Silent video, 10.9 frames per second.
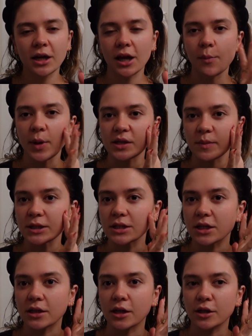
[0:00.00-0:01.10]
It makes my
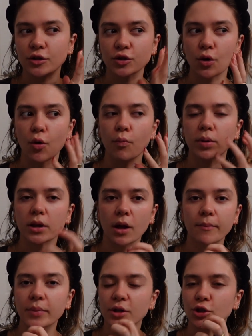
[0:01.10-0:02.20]
skin like so
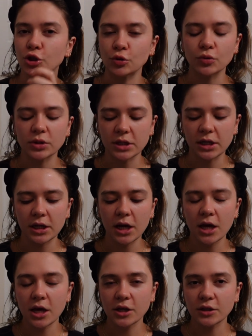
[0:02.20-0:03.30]
plump and juicy.
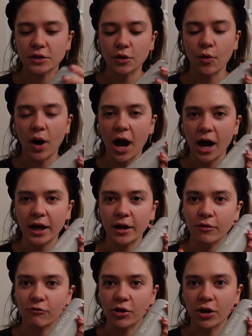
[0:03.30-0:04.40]
So I
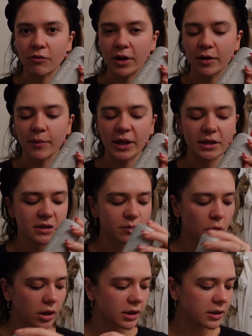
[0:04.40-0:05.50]
really recommend this
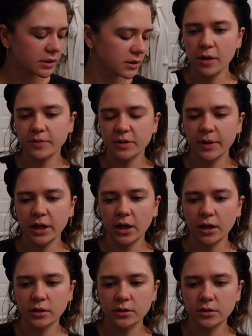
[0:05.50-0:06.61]
product. Rubs in my
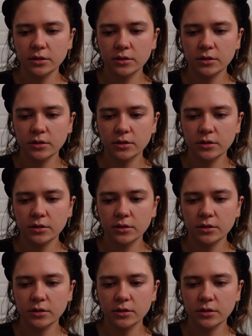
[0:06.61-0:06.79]
hand.